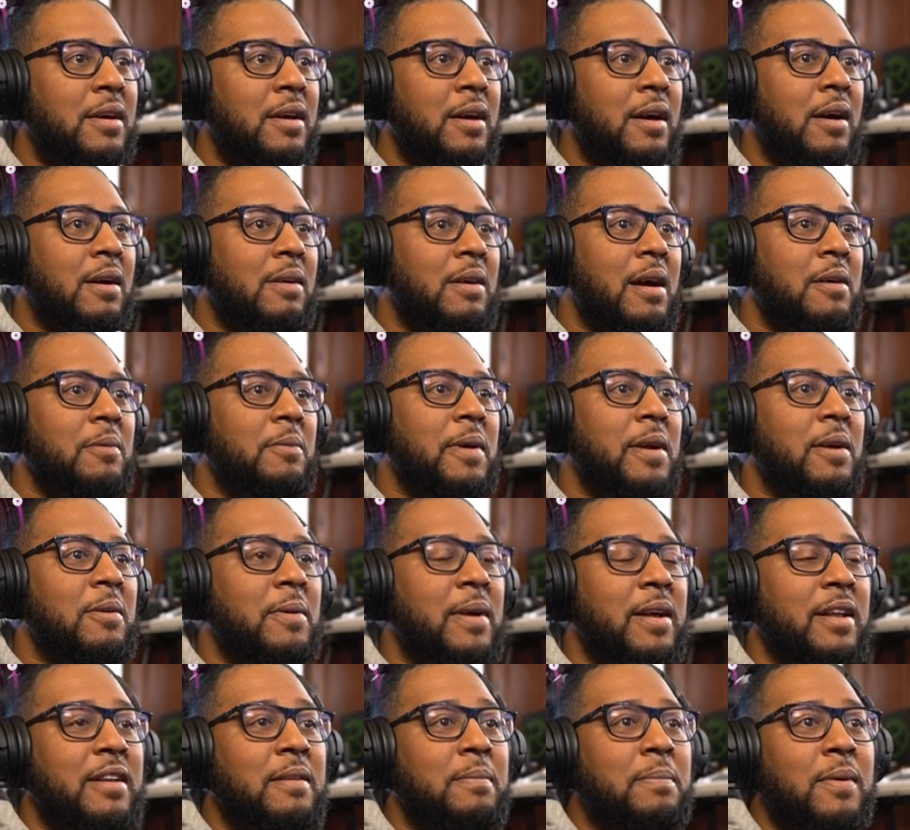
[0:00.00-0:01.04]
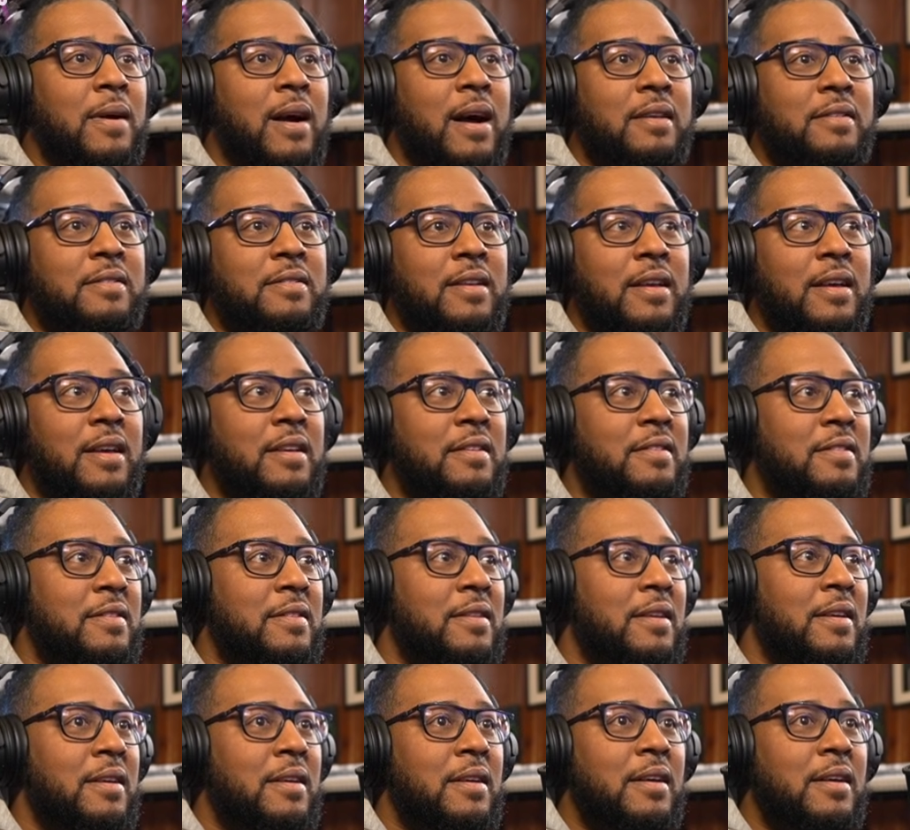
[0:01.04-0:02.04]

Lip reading: All right, we're ready to process.